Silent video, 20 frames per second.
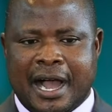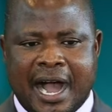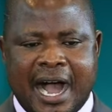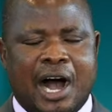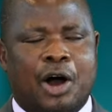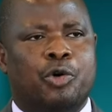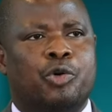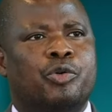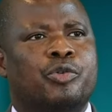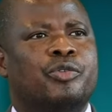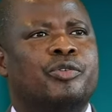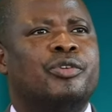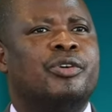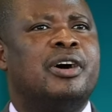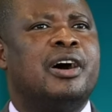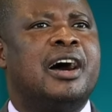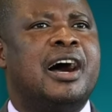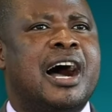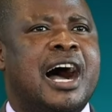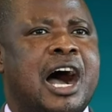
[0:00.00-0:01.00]

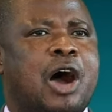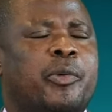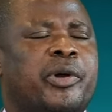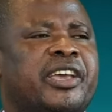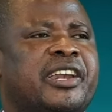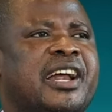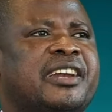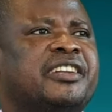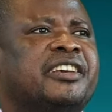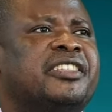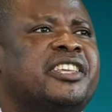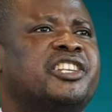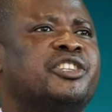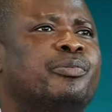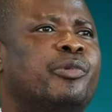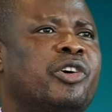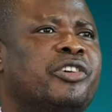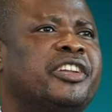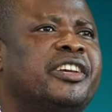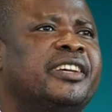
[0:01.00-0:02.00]
how are we running
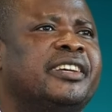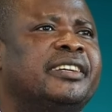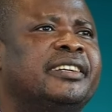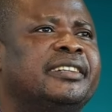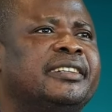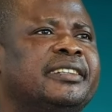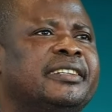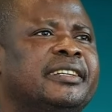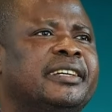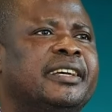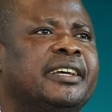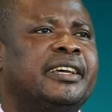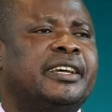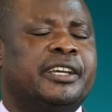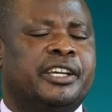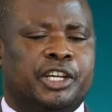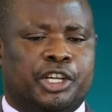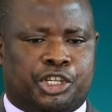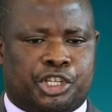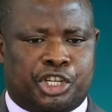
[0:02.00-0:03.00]
this morning?
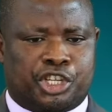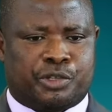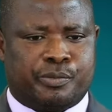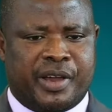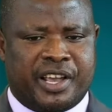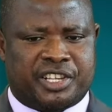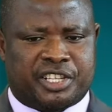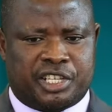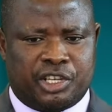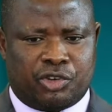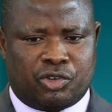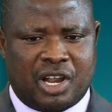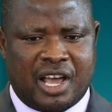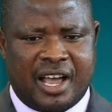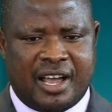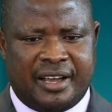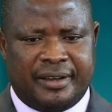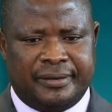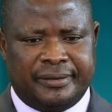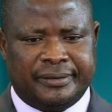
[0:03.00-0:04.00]
It is my
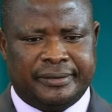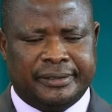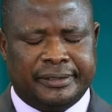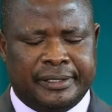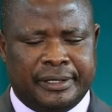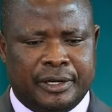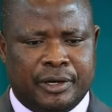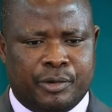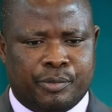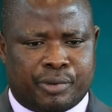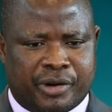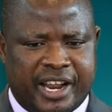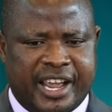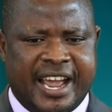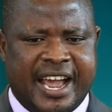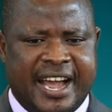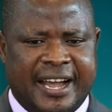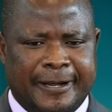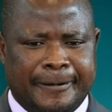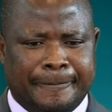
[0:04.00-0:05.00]
singular
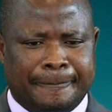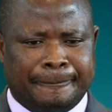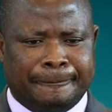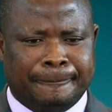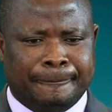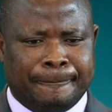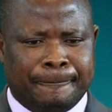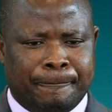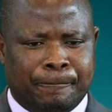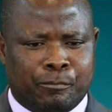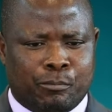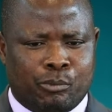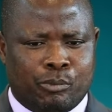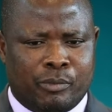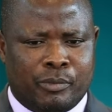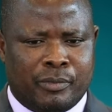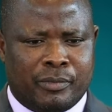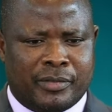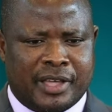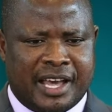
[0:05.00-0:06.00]
prayer
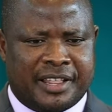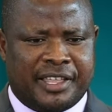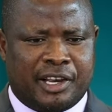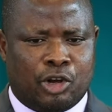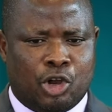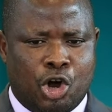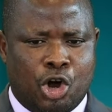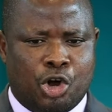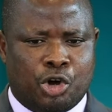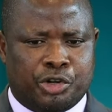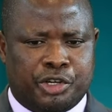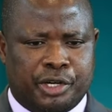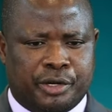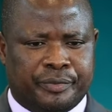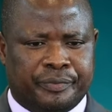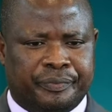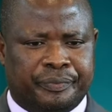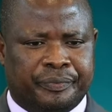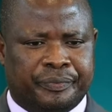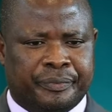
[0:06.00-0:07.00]
that the Lord,
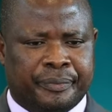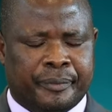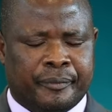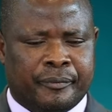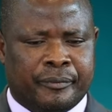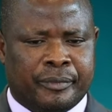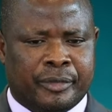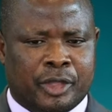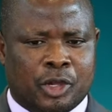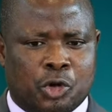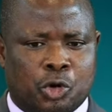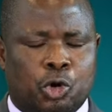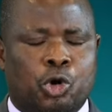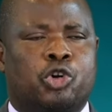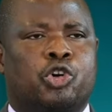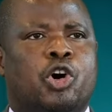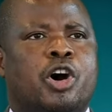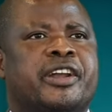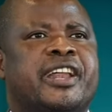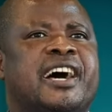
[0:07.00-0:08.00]

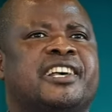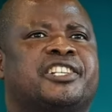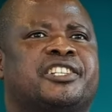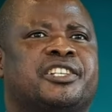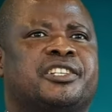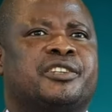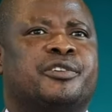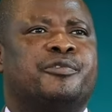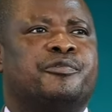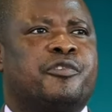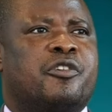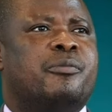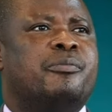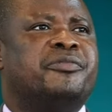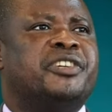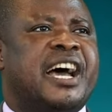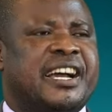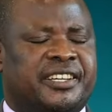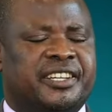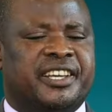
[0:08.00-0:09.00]
who called us
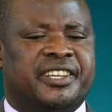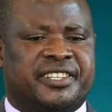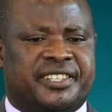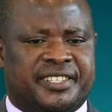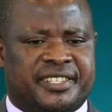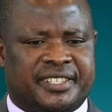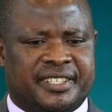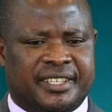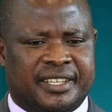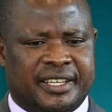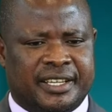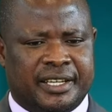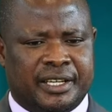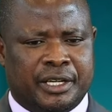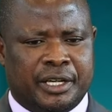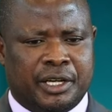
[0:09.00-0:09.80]
from darkness,